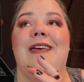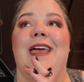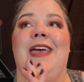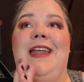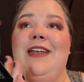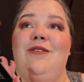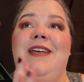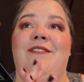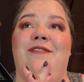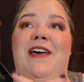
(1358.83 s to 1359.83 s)
And I don't
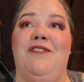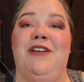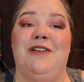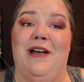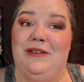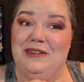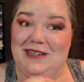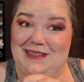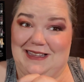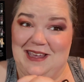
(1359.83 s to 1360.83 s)
have $500
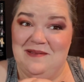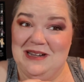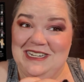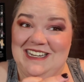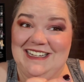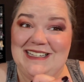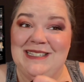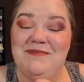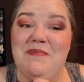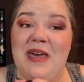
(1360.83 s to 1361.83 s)
because that's how much it
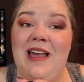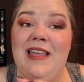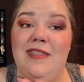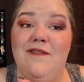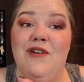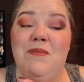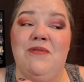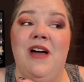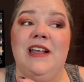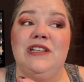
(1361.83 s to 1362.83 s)
is, but I love her
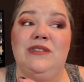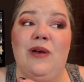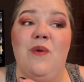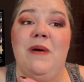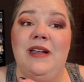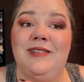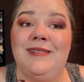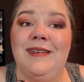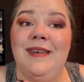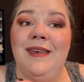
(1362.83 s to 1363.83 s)
products so
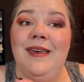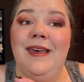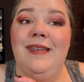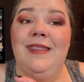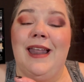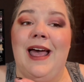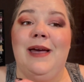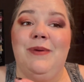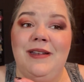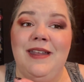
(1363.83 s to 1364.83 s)
much that I
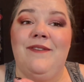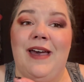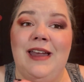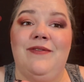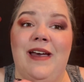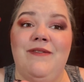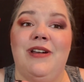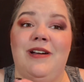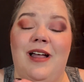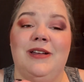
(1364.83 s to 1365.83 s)
would, if I had
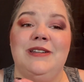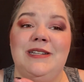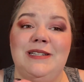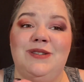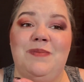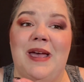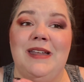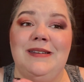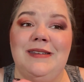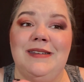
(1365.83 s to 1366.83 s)
$500 to
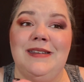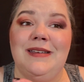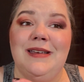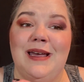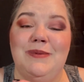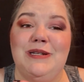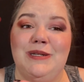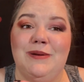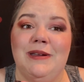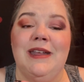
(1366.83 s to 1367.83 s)
spend, I would
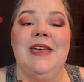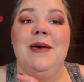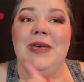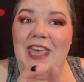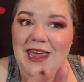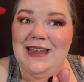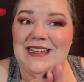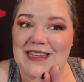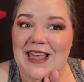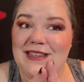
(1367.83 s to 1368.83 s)
do it. Can I
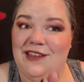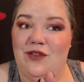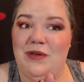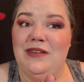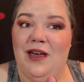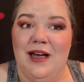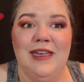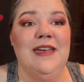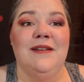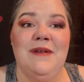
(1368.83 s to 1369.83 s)
say, as I've been
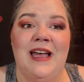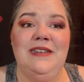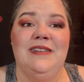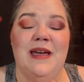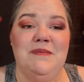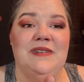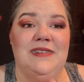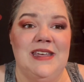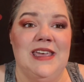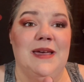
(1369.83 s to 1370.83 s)
talking, I am
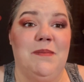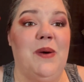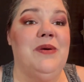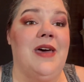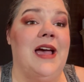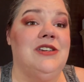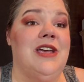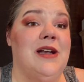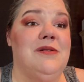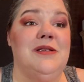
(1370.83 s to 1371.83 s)
digging both
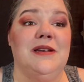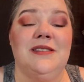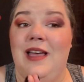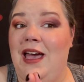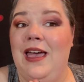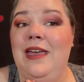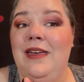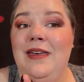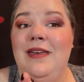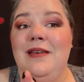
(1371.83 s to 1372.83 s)
eyeshadow looks.
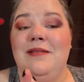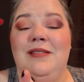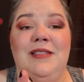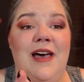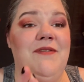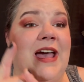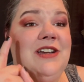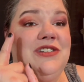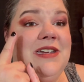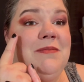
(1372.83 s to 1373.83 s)

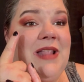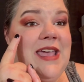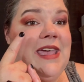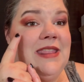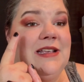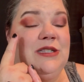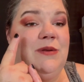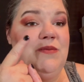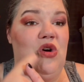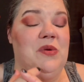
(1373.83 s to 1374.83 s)
Actually, I'm liking this
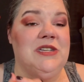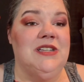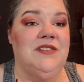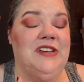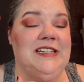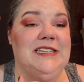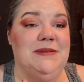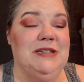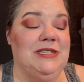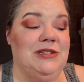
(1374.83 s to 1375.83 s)
one more, which is funny to
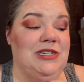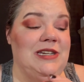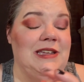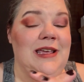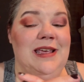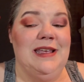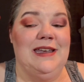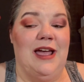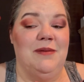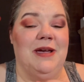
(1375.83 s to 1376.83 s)
me. So
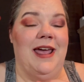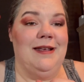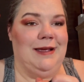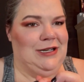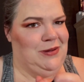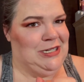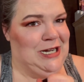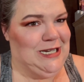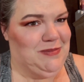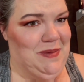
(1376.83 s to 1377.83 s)
now I'm kind of like, do I
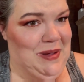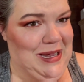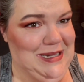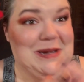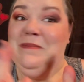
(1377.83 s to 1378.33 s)
change my mind?